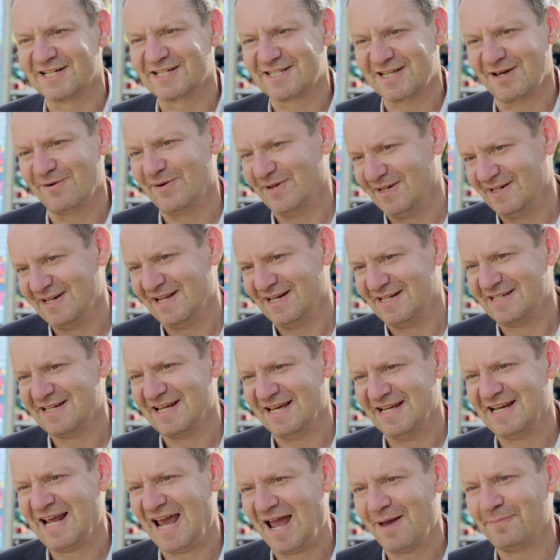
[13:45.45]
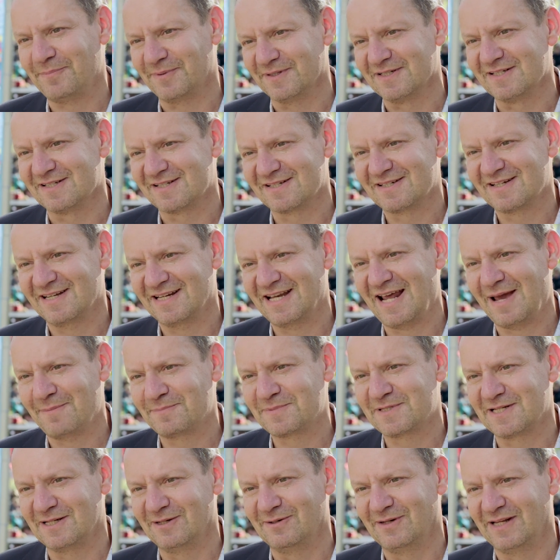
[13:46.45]
So it happens. It
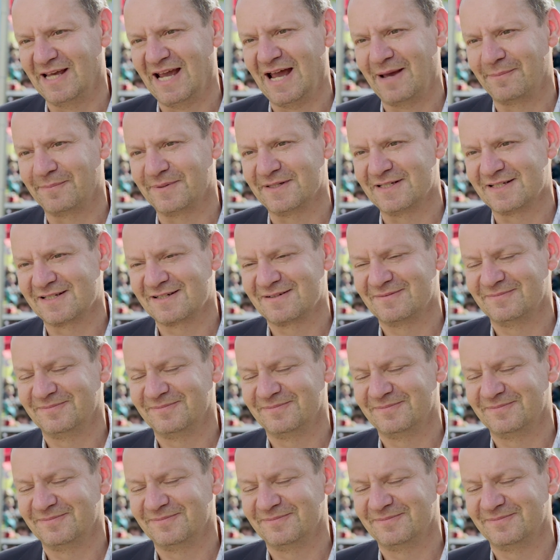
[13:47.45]
absolutely happens.